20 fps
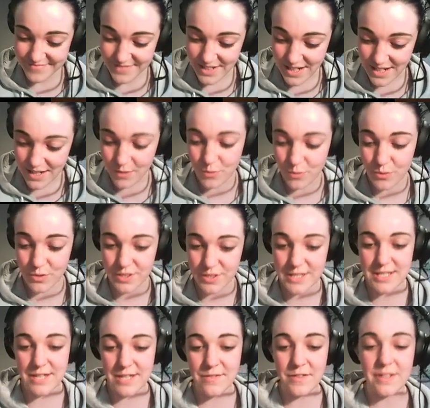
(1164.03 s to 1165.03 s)
I will
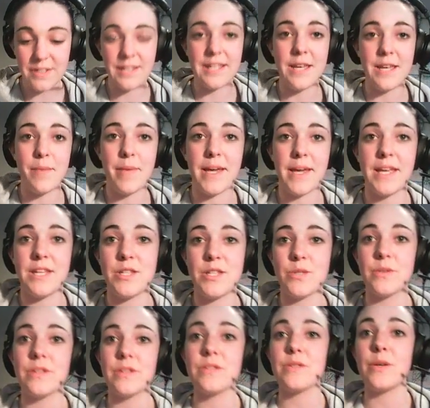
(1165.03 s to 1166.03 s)
definitely get back
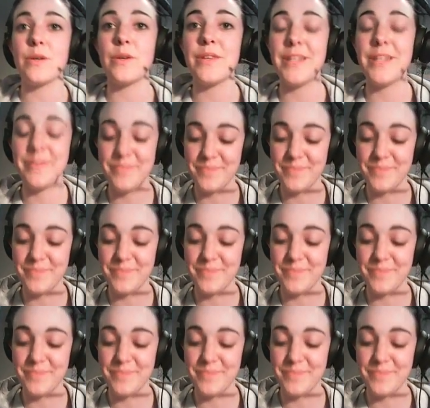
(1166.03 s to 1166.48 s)
into it slowly.